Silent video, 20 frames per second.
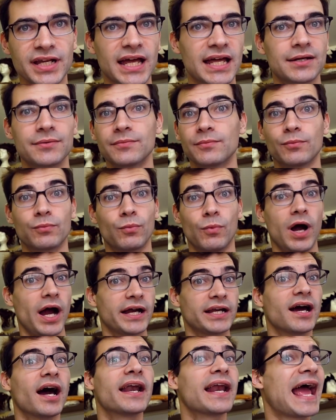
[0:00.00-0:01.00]
and
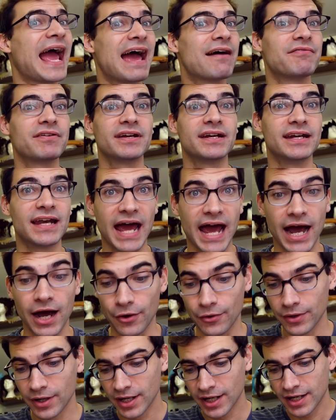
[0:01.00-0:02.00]
why not have it
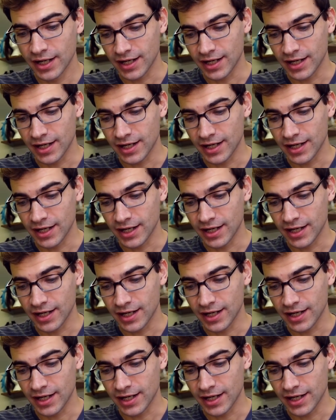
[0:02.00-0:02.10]
now?